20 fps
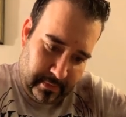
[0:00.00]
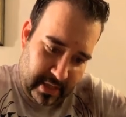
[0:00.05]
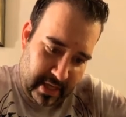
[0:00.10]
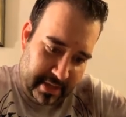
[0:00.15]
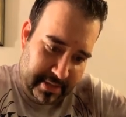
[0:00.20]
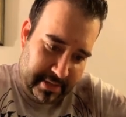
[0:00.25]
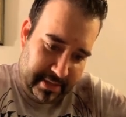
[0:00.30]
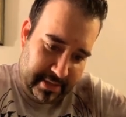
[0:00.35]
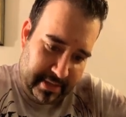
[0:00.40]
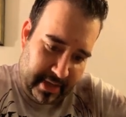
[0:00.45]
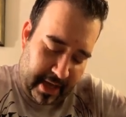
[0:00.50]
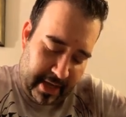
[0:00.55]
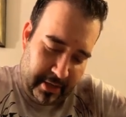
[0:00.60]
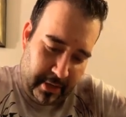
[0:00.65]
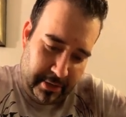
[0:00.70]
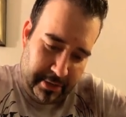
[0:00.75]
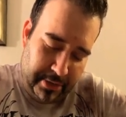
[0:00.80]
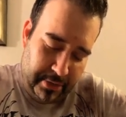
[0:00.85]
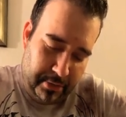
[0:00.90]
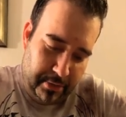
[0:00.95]
Yes, I
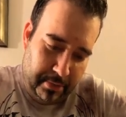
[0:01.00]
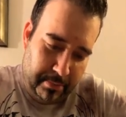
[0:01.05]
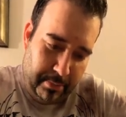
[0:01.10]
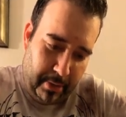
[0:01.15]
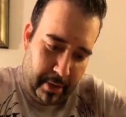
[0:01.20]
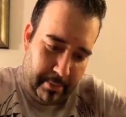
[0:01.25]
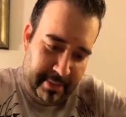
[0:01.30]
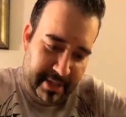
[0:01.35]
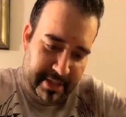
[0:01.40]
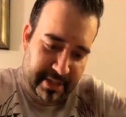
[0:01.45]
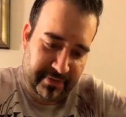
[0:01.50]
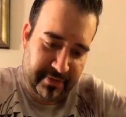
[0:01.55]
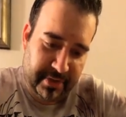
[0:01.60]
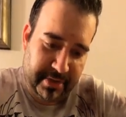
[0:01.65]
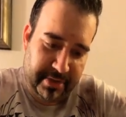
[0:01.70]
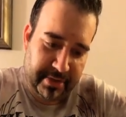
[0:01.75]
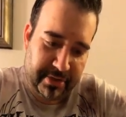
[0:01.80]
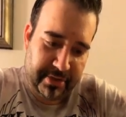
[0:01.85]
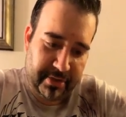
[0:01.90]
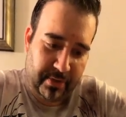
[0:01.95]
also do bar
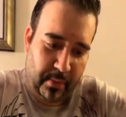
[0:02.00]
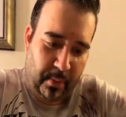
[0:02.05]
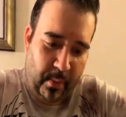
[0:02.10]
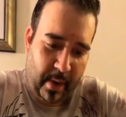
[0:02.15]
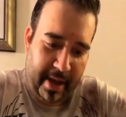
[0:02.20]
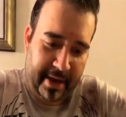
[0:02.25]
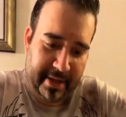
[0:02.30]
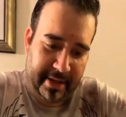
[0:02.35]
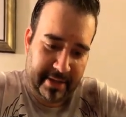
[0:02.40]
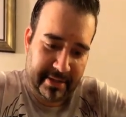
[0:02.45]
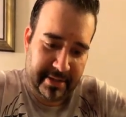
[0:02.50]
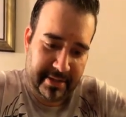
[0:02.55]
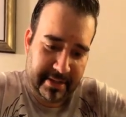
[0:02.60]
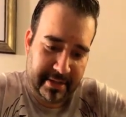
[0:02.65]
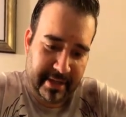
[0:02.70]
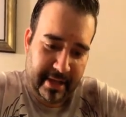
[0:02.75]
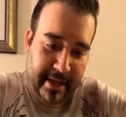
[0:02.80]
mitzvahs, weddings.